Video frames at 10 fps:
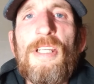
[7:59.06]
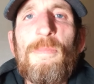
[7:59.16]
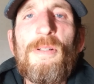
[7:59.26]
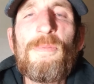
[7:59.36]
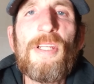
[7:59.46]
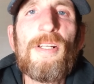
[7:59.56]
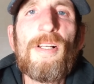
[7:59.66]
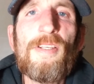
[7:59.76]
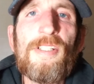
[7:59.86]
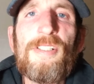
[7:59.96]
updated
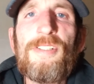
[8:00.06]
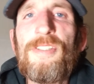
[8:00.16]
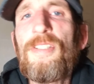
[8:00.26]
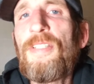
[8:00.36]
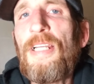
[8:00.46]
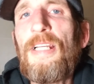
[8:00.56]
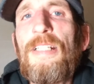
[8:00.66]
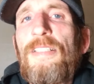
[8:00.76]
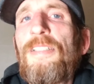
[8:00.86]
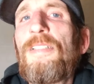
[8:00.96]
on this and
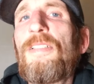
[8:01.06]
that,